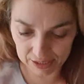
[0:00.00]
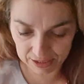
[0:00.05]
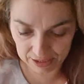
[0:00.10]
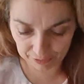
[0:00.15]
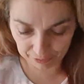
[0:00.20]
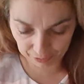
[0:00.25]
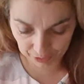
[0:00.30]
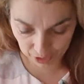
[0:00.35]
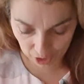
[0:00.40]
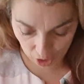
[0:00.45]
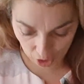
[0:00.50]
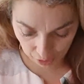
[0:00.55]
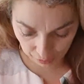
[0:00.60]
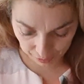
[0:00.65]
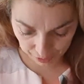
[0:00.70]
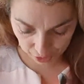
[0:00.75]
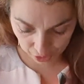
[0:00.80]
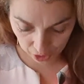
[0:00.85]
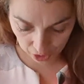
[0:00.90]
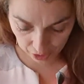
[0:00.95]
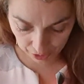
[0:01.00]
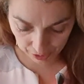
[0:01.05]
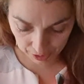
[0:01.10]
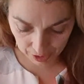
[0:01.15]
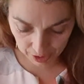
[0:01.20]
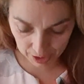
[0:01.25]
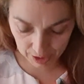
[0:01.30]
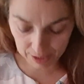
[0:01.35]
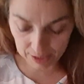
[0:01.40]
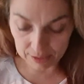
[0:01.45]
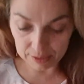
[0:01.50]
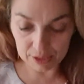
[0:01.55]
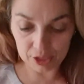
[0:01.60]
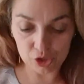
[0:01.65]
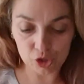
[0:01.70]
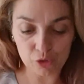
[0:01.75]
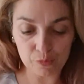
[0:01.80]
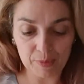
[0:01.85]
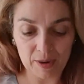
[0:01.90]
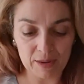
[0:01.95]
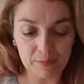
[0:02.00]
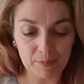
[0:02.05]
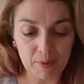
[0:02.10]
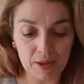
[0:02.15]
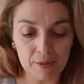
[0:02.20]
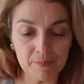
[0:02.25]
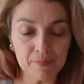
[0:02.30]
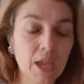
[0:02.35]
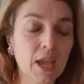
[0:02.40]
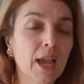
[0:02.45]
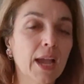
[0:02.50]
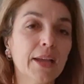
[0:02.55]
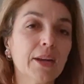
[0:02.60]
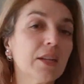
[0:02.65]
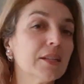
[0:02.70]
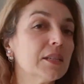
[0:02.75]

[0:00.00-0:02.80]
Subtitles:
different Auroton tissue paper. And I